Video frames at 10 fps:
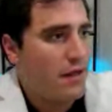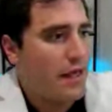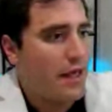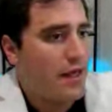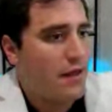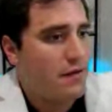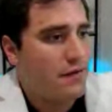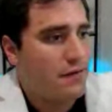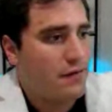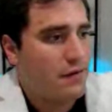
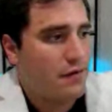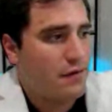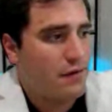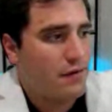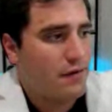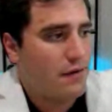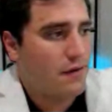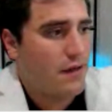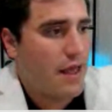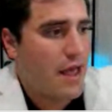And
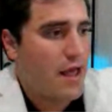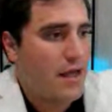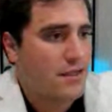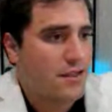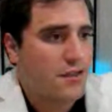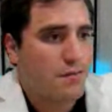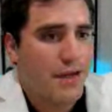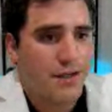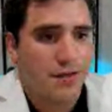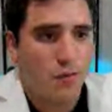as this
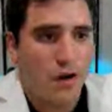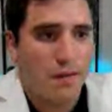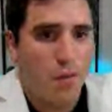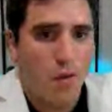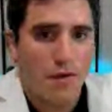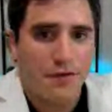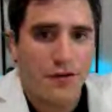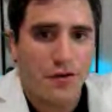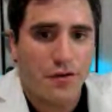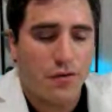makes its way more
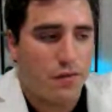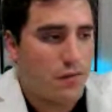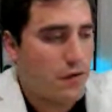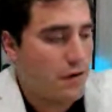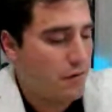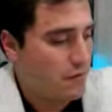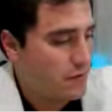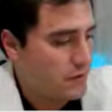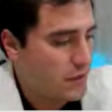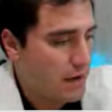into,
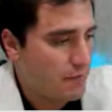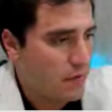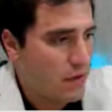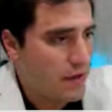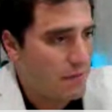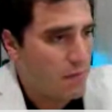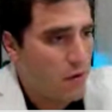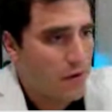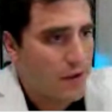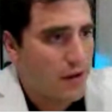the top of the line
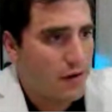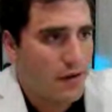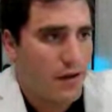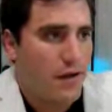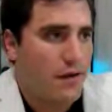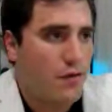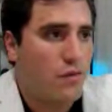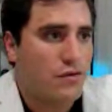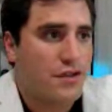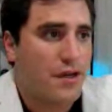market, you
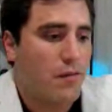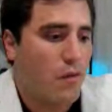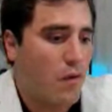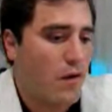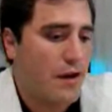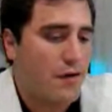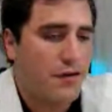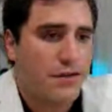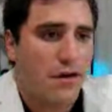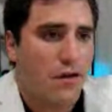will see it more. I know you
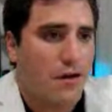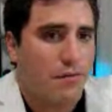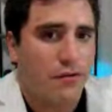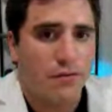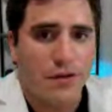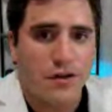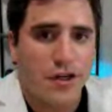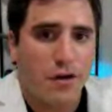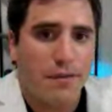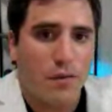saw a lot of the boom of the
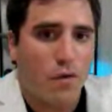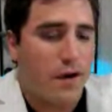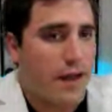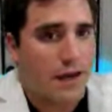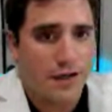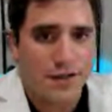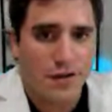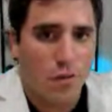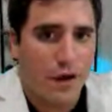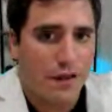GLP-1 agonists
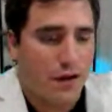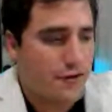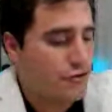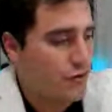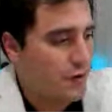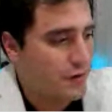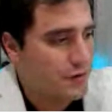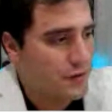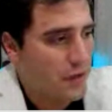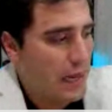and the weight loss
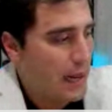drugs.